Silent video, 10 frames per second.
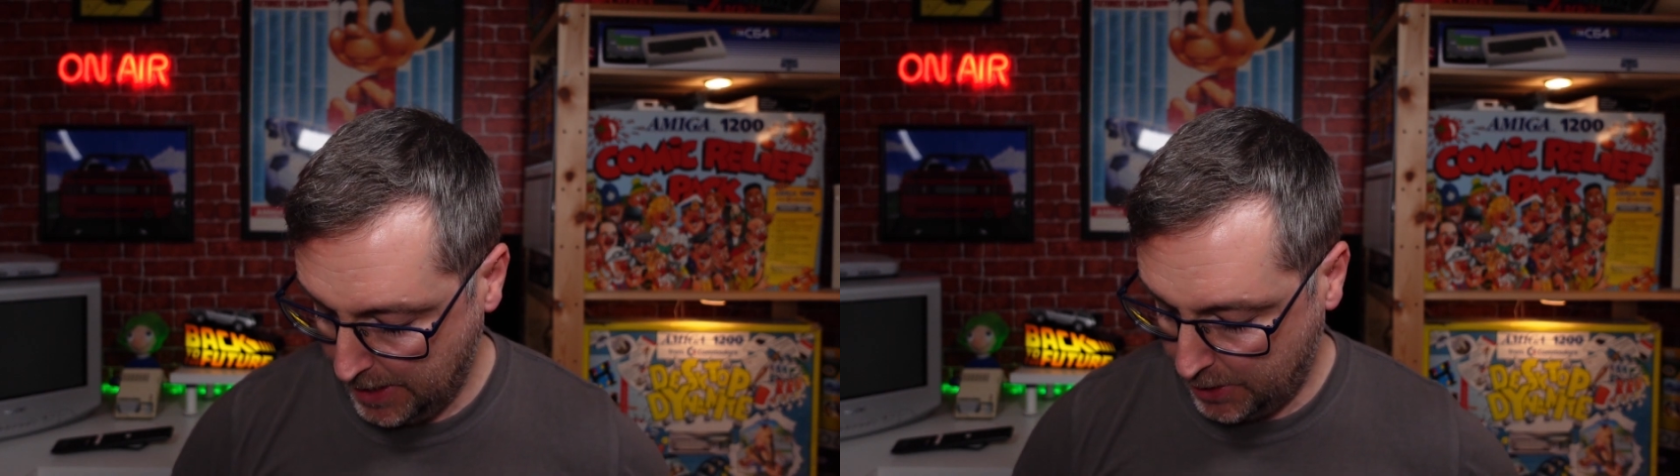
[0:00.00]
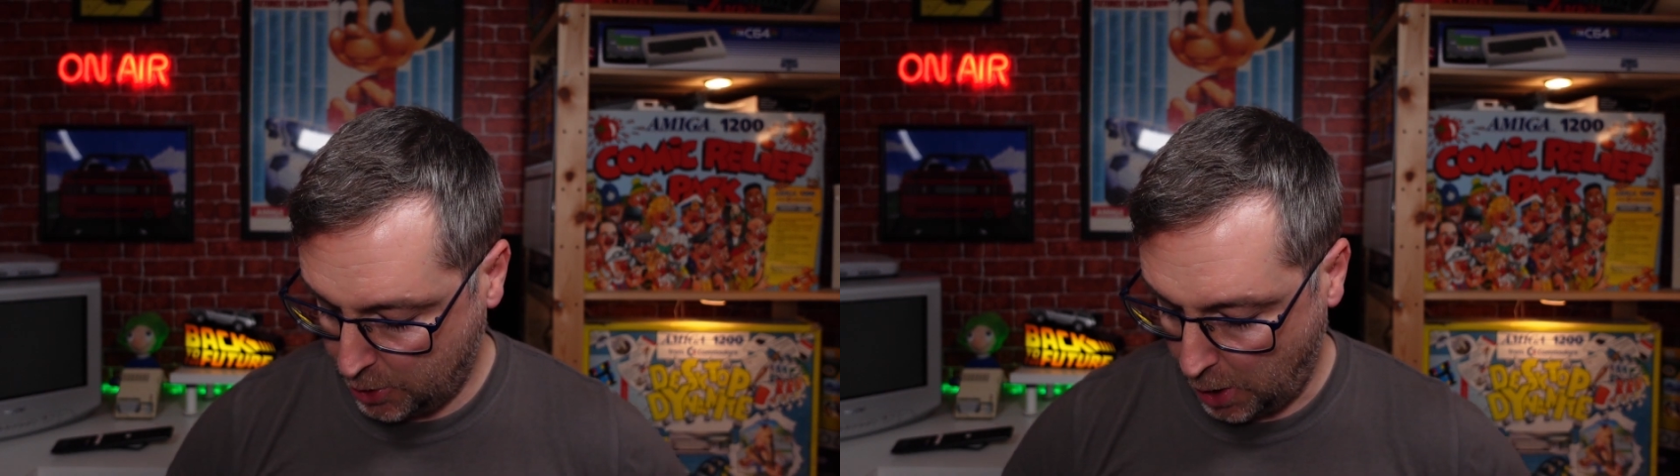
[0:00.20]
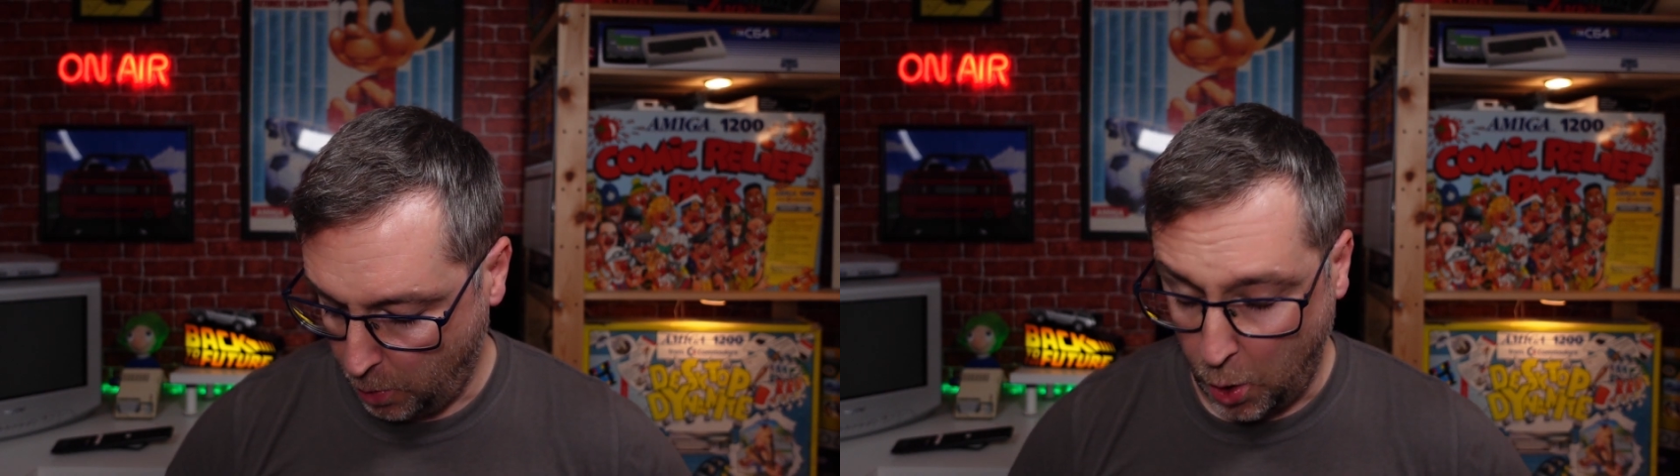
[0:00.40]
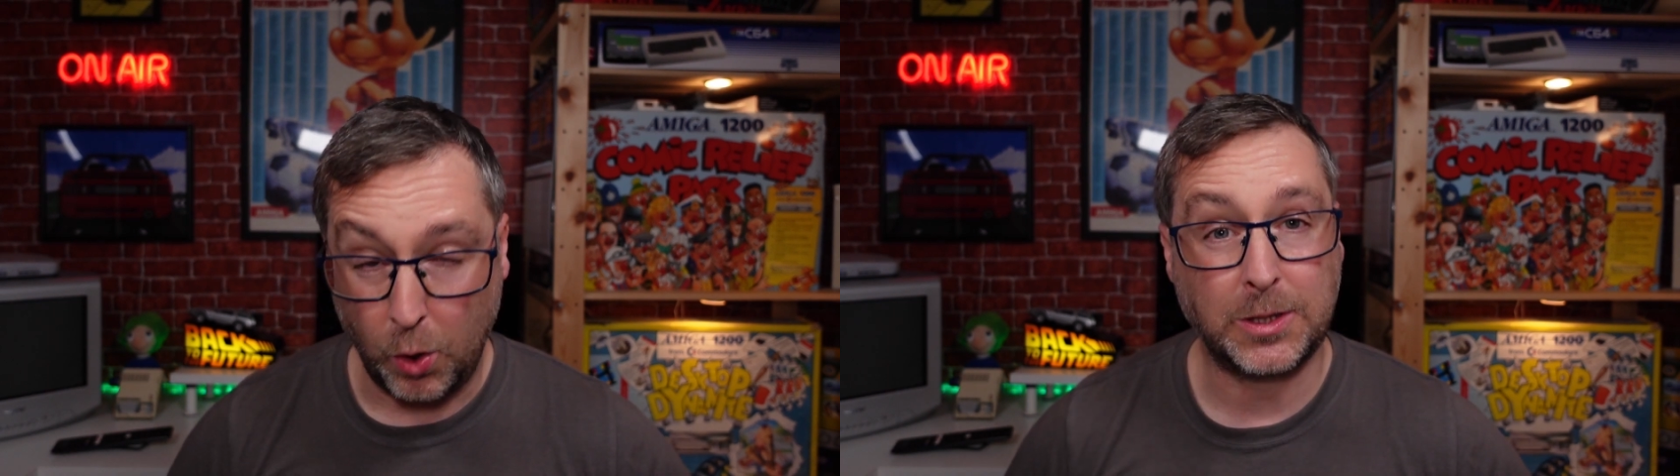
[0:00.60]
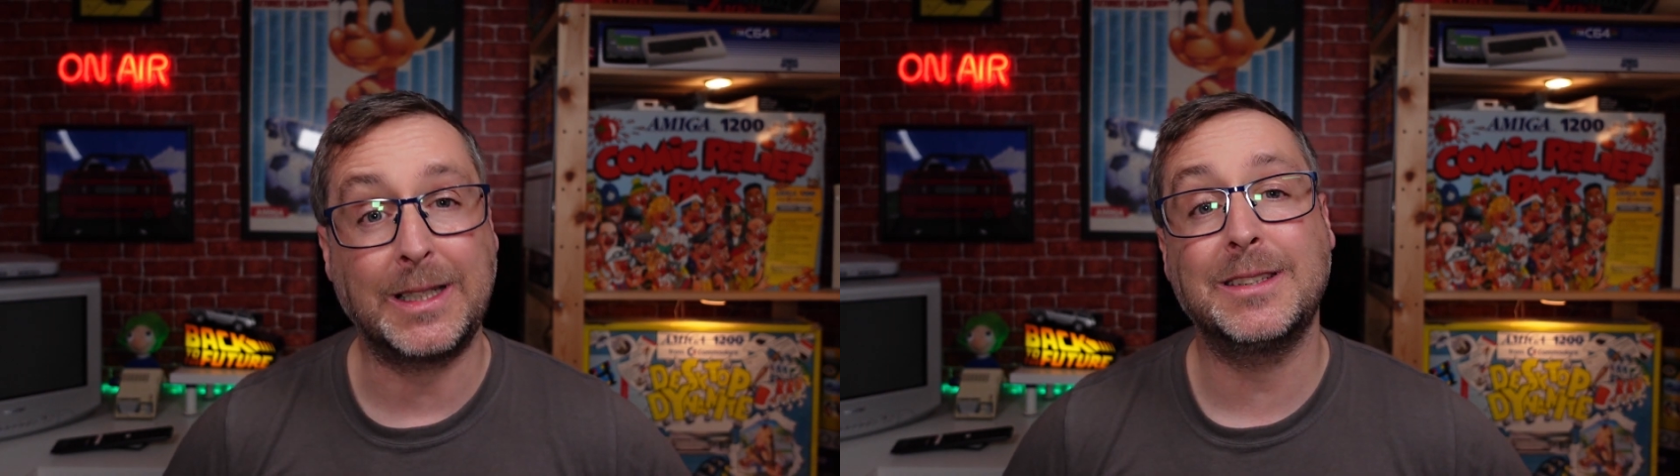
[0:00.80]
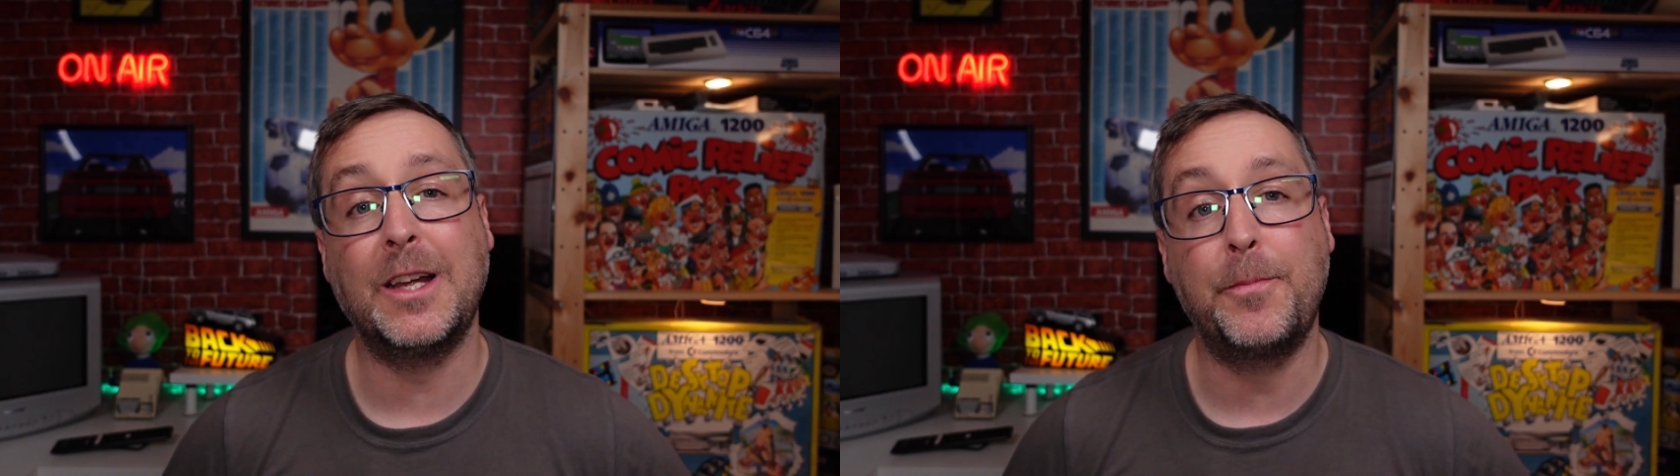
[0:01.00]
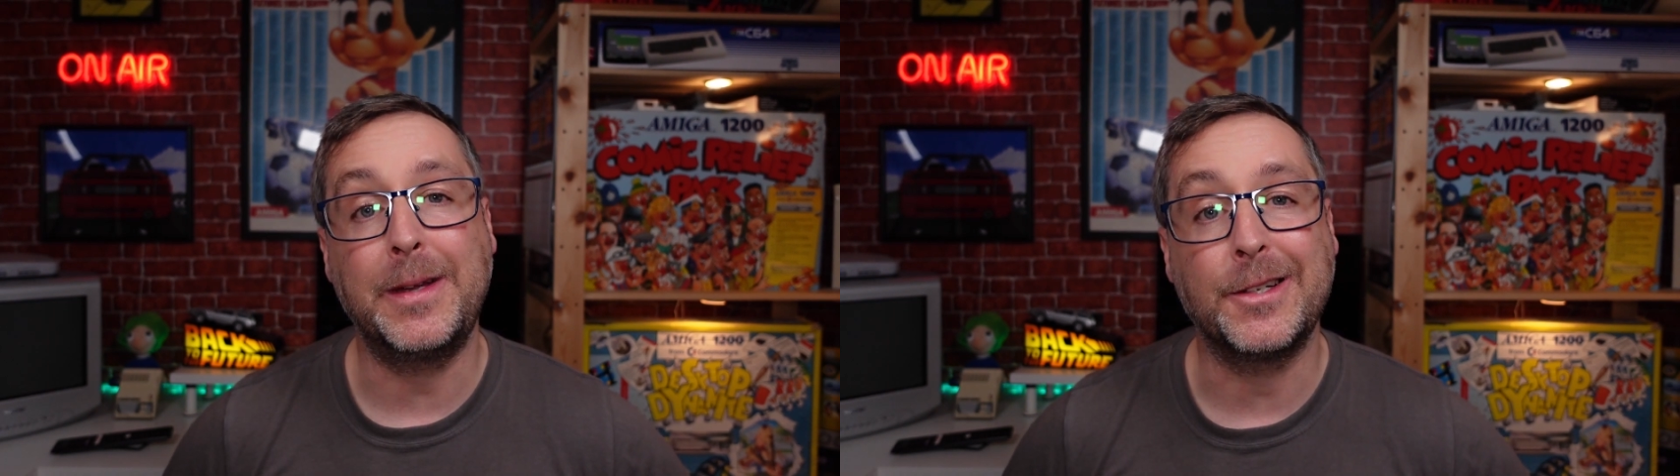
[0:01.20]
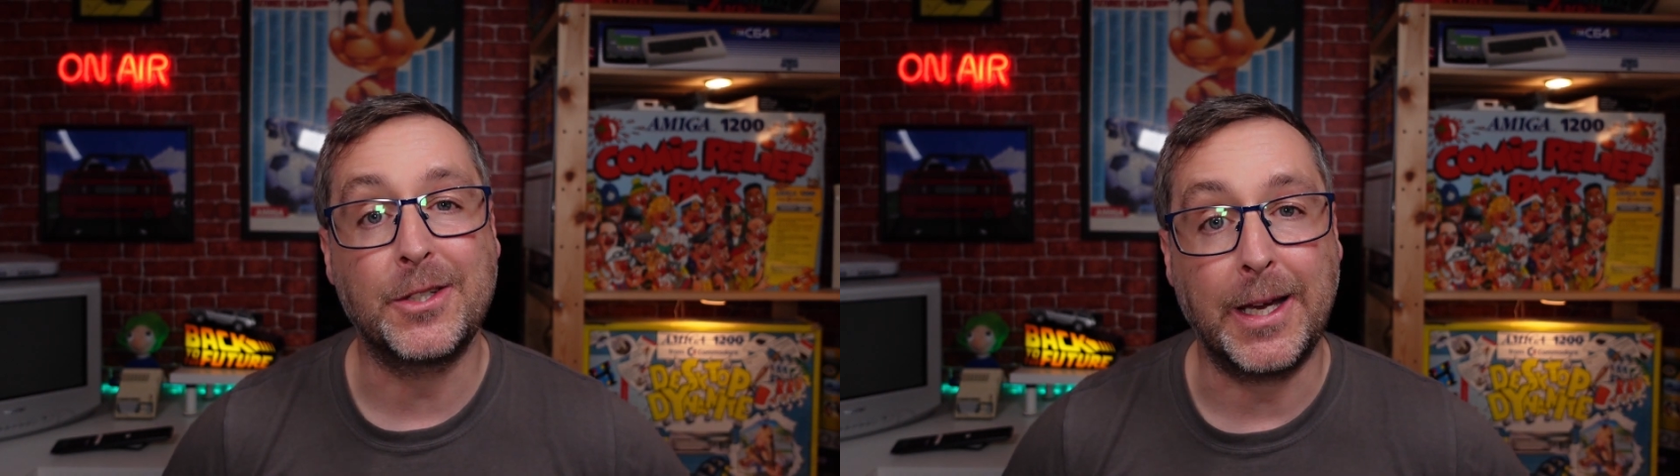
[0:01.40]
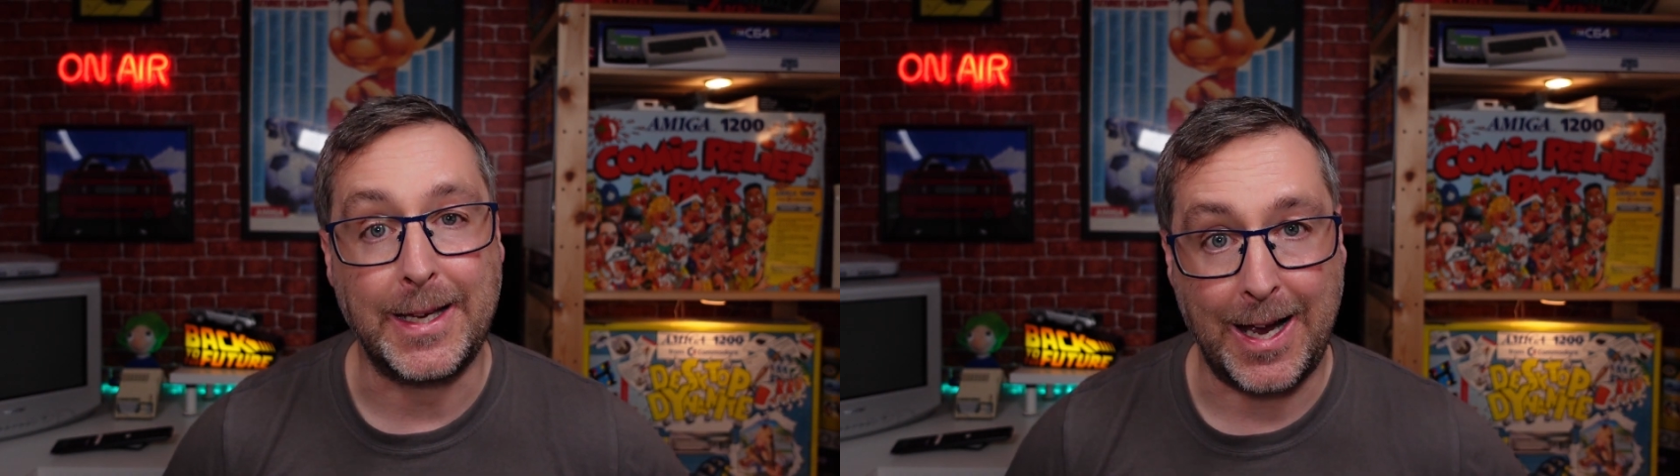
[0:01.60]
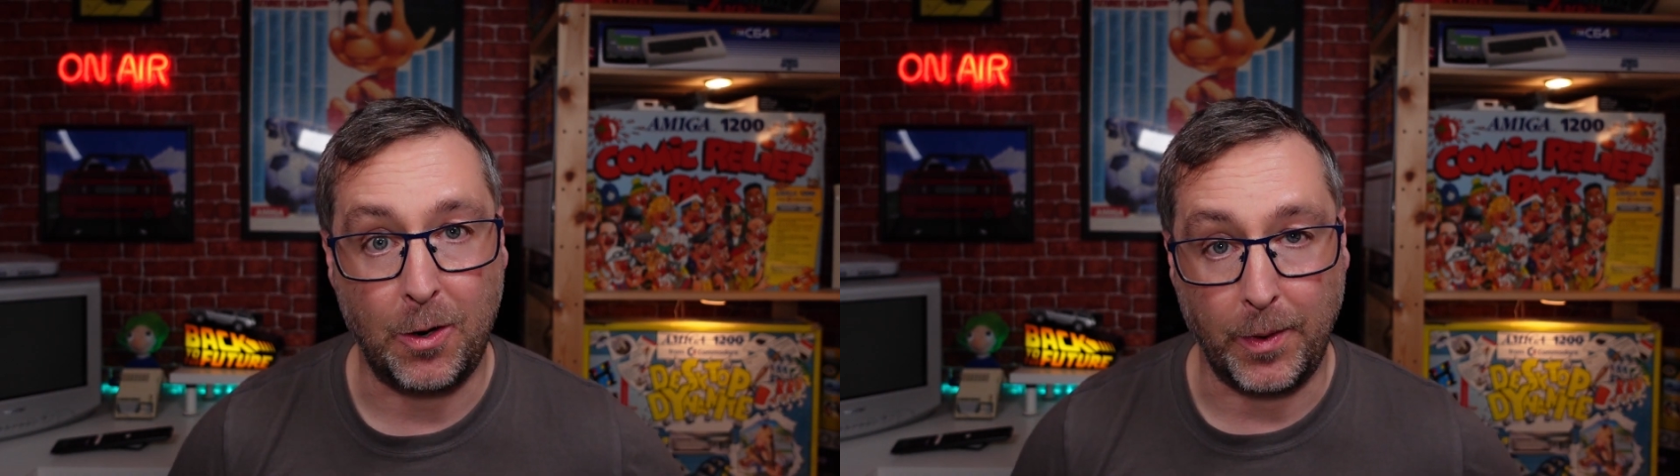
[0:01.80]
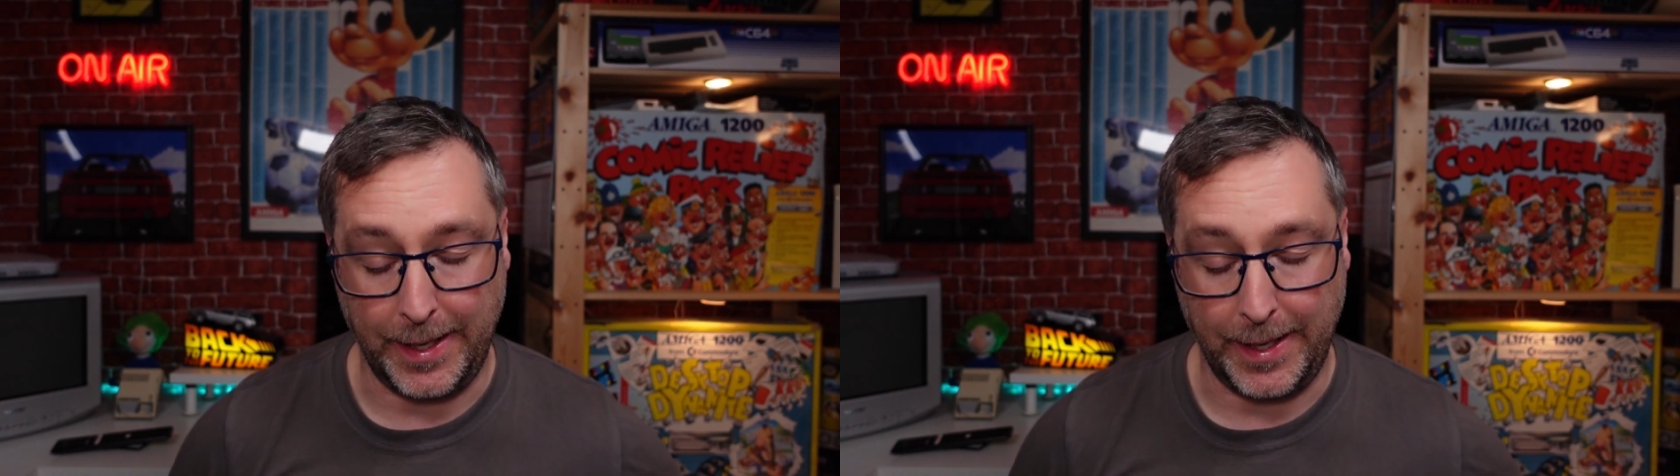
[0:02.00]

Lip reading: So all that's left me to say now